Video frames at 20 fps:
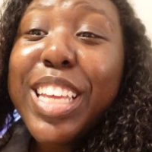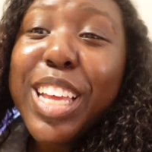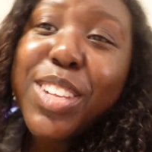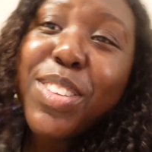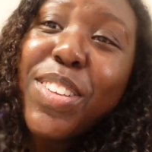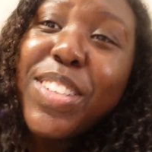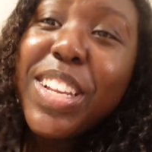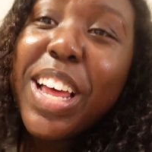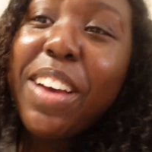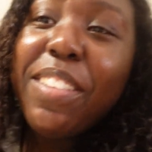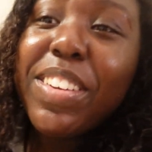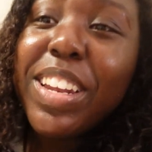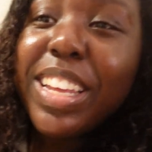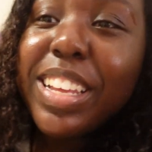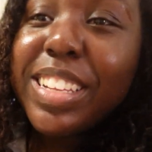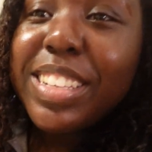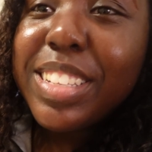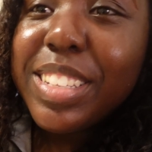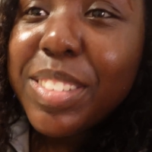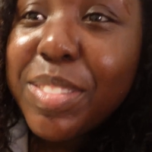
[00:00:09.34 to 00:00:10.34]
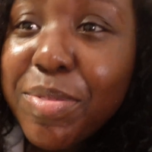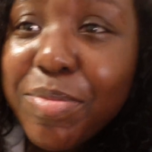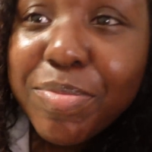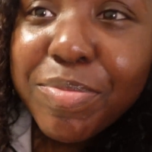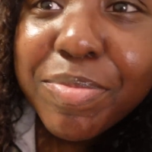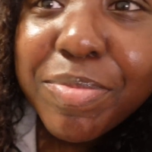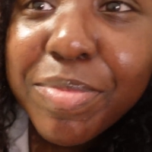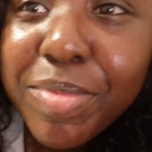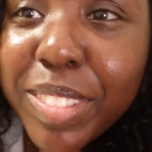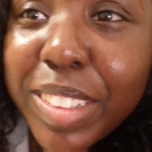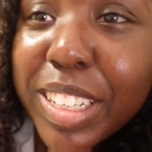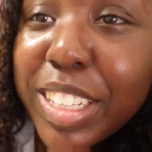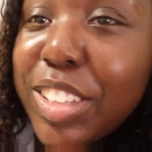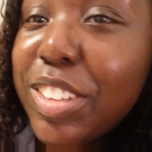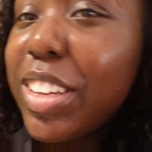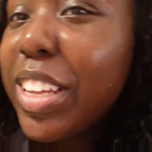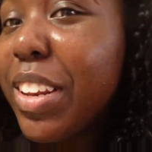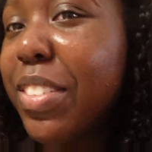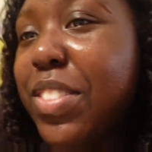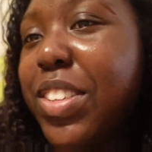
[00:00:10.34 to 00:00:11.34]
guess what time it is? You
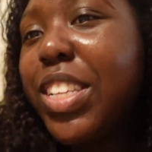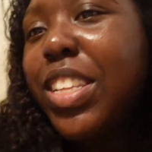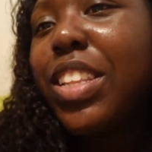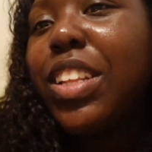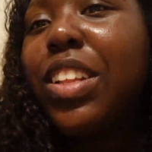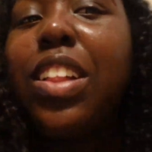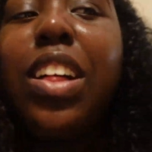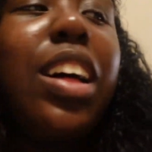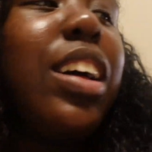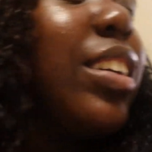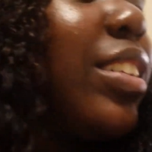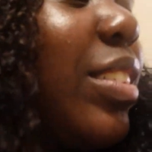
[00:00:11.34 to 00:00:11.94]
can even see the clock.